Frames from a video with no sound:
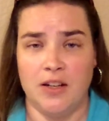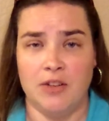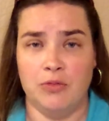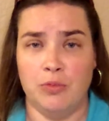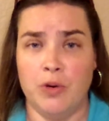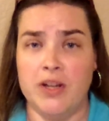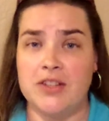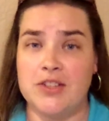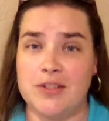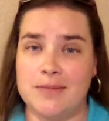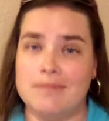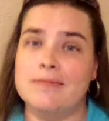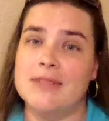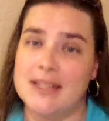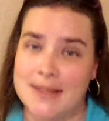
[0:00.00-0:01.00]
which
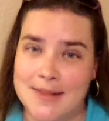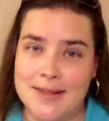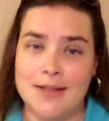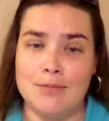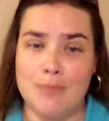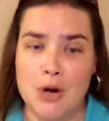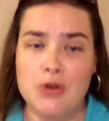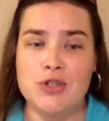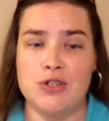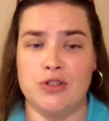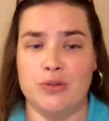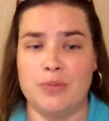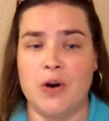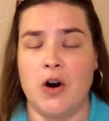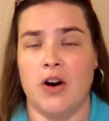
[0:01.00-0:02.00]
is the emotional
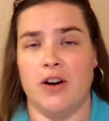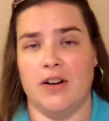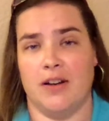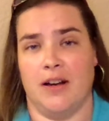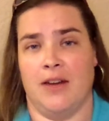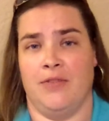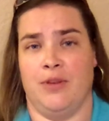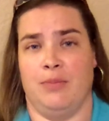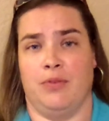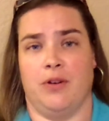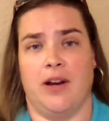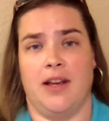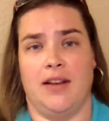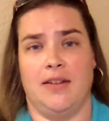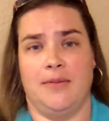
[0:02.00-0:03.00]
part of the
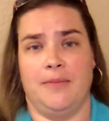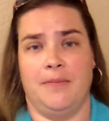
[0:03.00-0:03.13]
brain.